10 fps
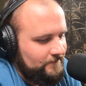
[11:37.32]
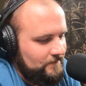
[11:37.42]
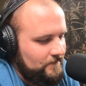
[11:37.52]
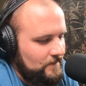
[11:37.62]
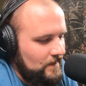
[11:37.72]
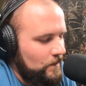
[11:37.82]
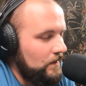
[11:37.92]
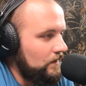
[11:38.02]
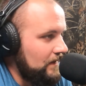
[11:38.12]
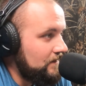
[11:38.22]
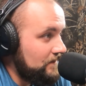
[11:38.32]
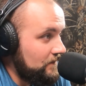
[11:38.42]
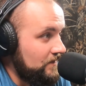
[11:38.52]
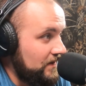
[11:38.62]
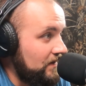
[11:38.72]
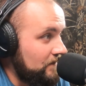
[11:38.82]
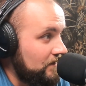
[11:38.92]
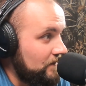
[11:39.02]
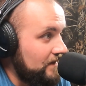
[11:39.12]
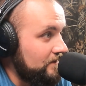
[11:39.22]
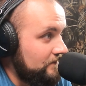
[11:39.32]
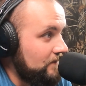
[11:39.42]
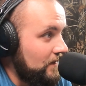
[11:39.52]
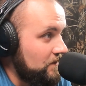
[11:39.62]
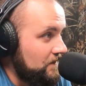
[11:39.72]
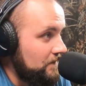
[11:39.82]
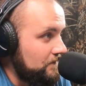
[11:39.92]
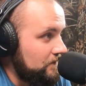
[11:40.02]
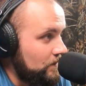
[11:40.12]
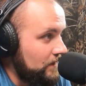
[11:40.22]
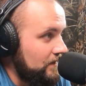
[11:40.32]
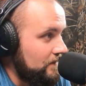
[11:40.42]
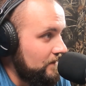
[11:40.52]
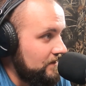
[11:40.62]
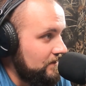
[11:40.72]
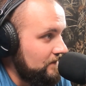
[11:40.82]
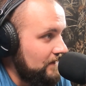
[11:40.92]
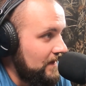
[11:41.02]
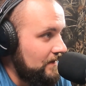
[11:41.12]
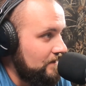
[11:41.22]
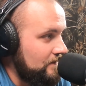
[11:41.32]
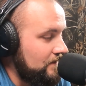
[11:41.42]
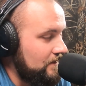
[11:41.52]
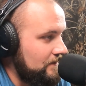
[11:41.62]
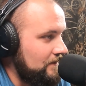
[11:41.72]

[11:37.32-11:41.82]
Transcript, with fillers: Yeah. Well, that's what you get when the weather goes from 20 degrees to 80 degrees.